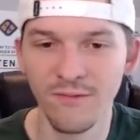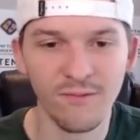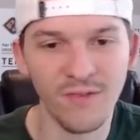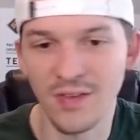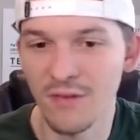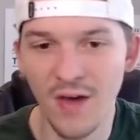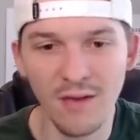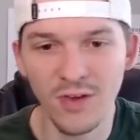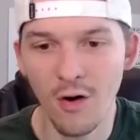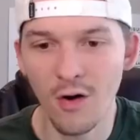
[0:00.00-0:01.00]

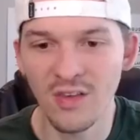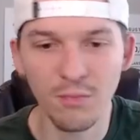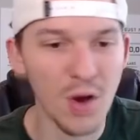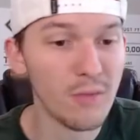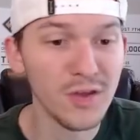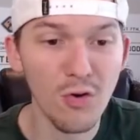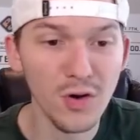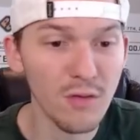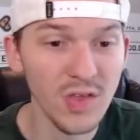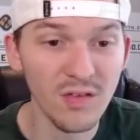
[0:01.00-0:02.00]
55 yards, he's probably
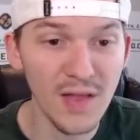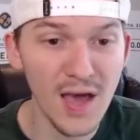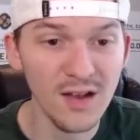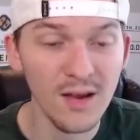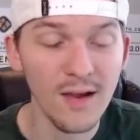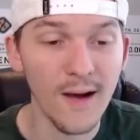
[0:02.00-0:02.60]
going over this line.